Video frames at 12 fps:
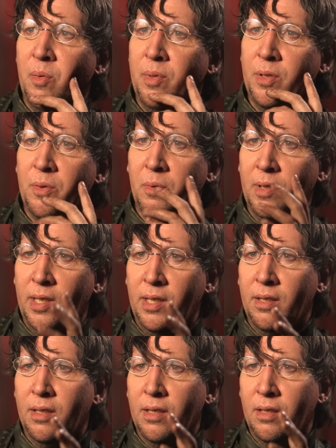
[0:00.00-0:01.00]
between
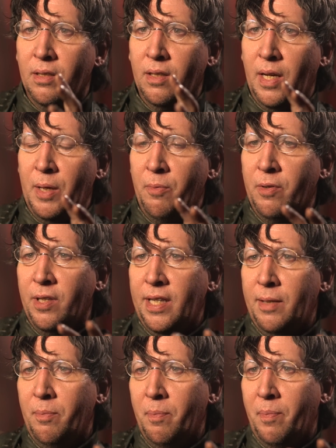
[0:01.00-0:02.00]
a
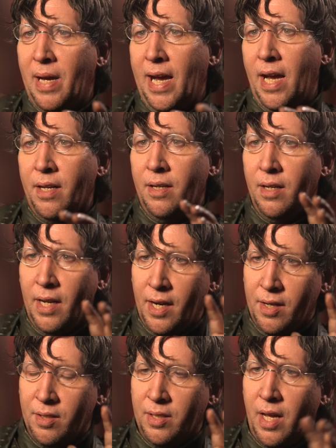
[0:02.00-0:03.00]
really bad
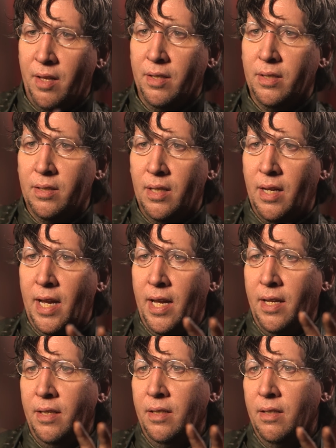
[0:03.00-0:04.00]
hairstylist
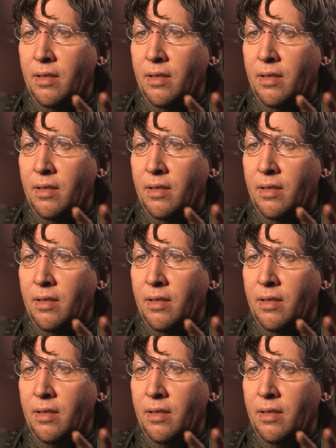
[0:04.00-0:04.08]
and